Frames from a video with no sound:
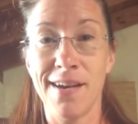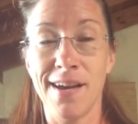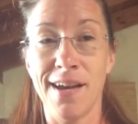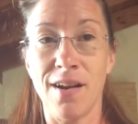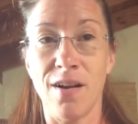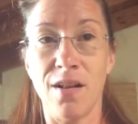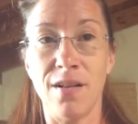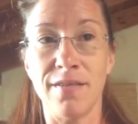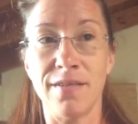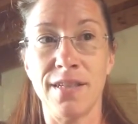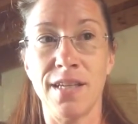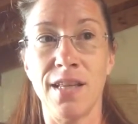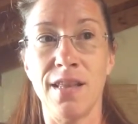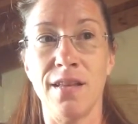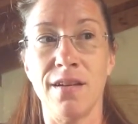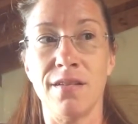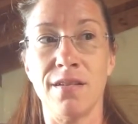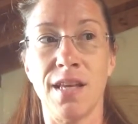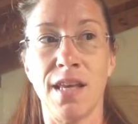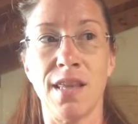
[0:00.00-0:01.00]
And all of a sudden,
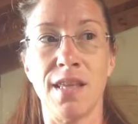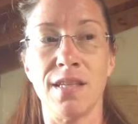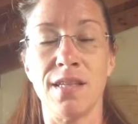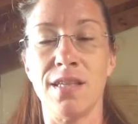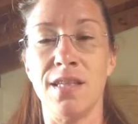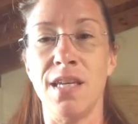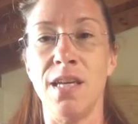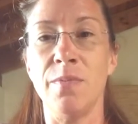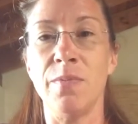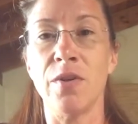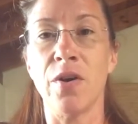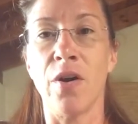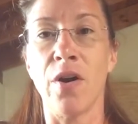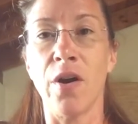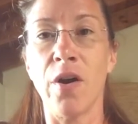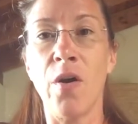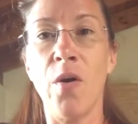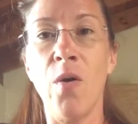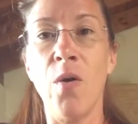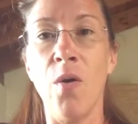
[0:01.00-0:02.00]
there's like this deep,
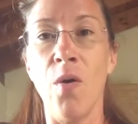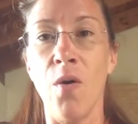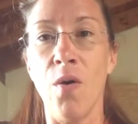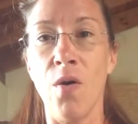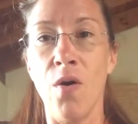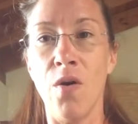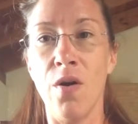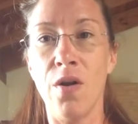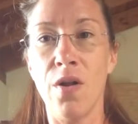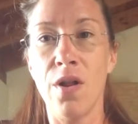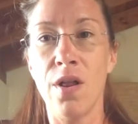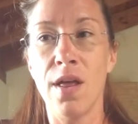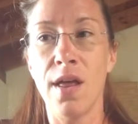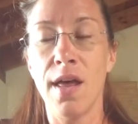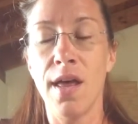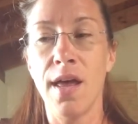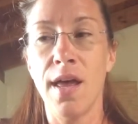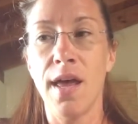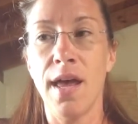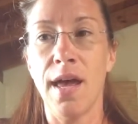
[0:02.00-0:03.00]
dark hole
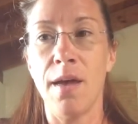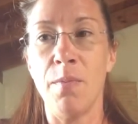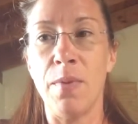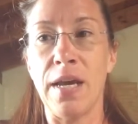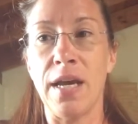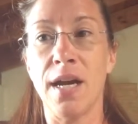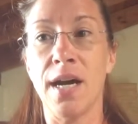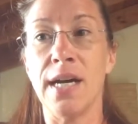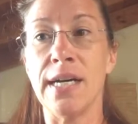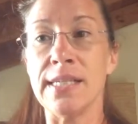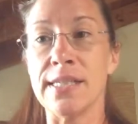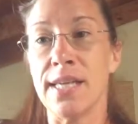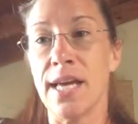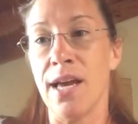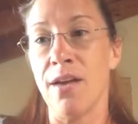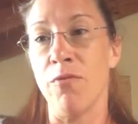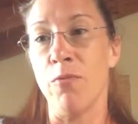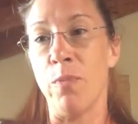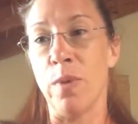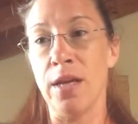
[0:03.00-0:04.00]
and because
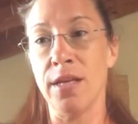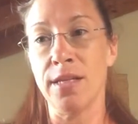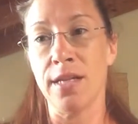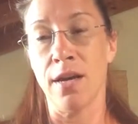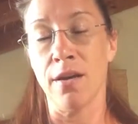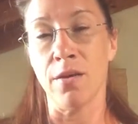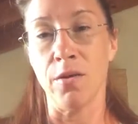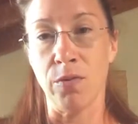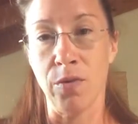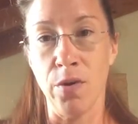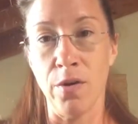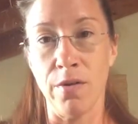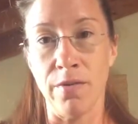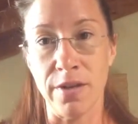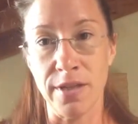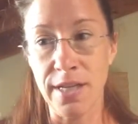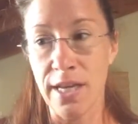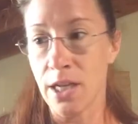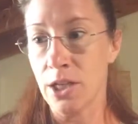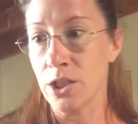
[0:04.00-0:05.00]
I've been down the road of
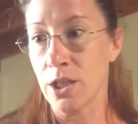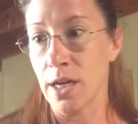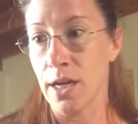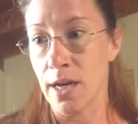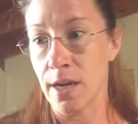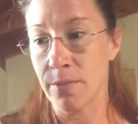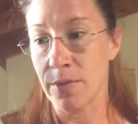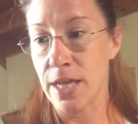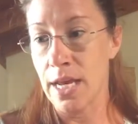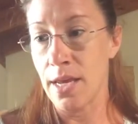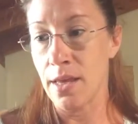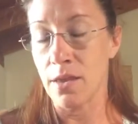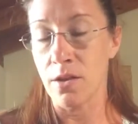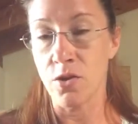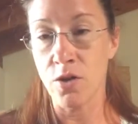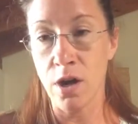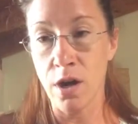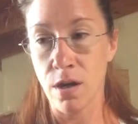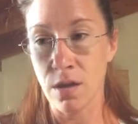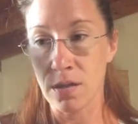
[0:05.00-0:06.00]
addiction and I'm taking the
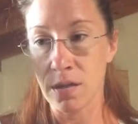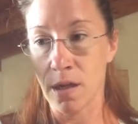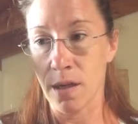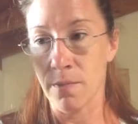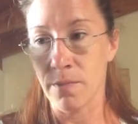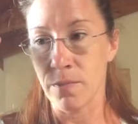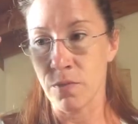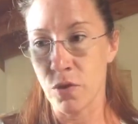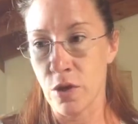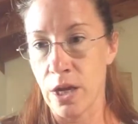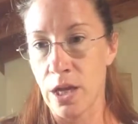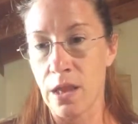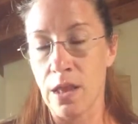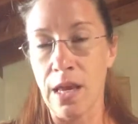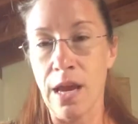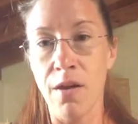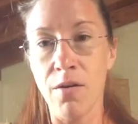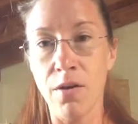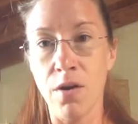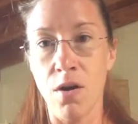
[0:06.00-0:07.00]
drugs and I'm drinking the
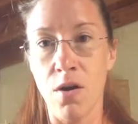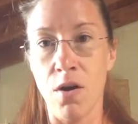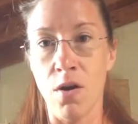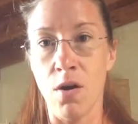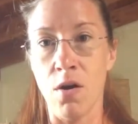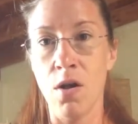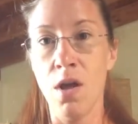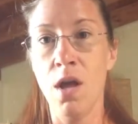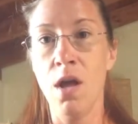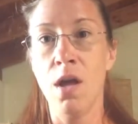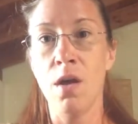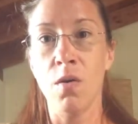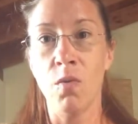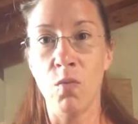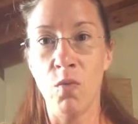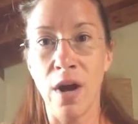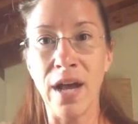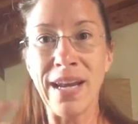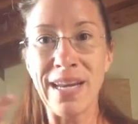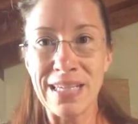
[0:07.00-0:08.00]
alcohol,
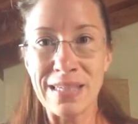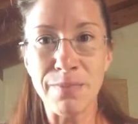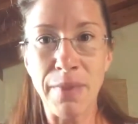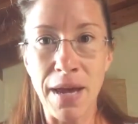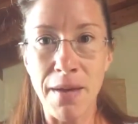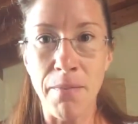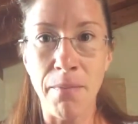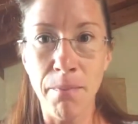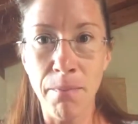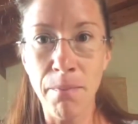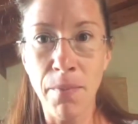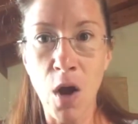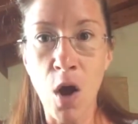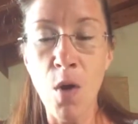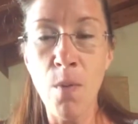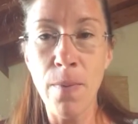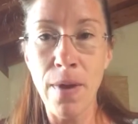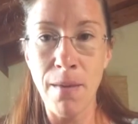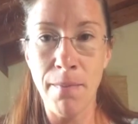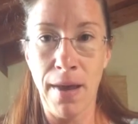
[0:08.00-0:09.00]
what is my
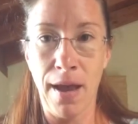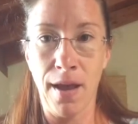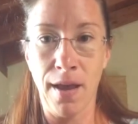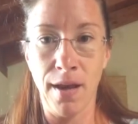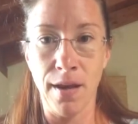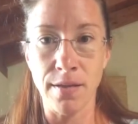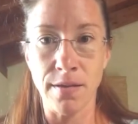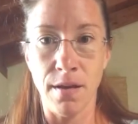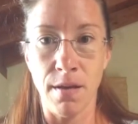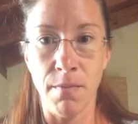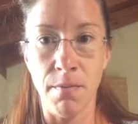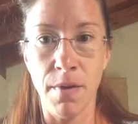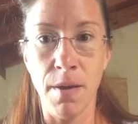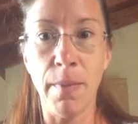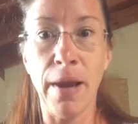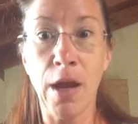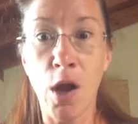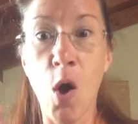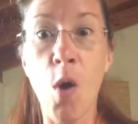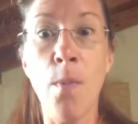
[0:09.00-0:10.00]
coping mechanism?
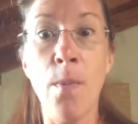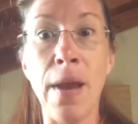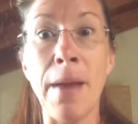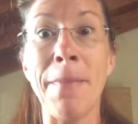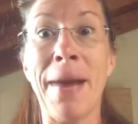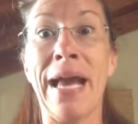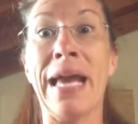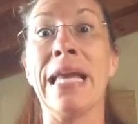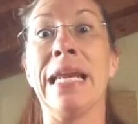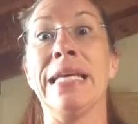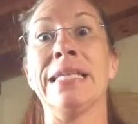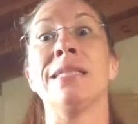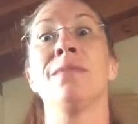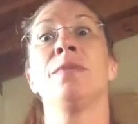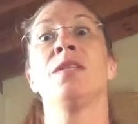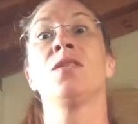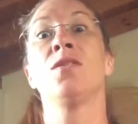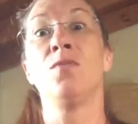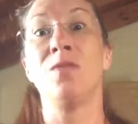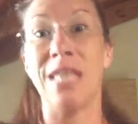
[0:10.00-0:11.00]
My coping mechanism
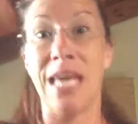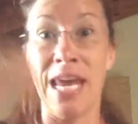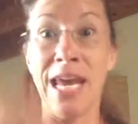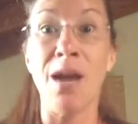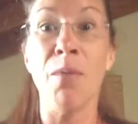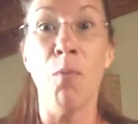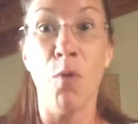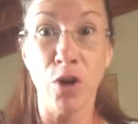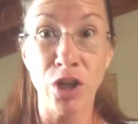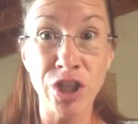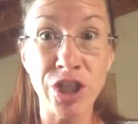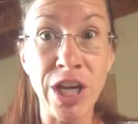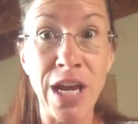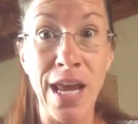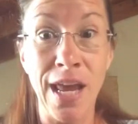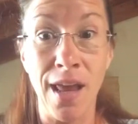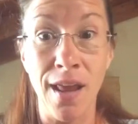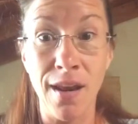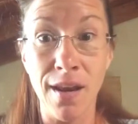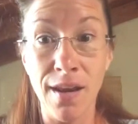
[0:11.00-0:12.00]
is to take more
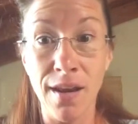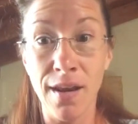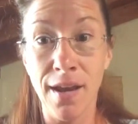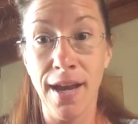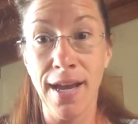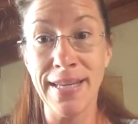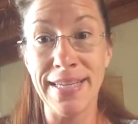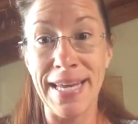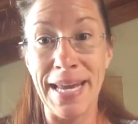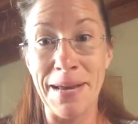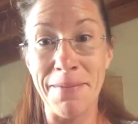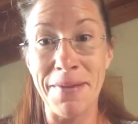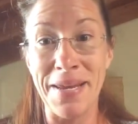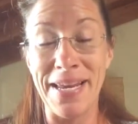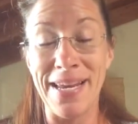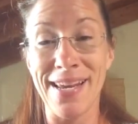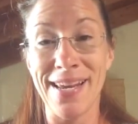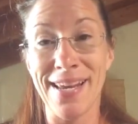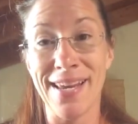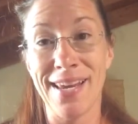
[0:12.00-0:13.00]
shit. Hi, Tammy.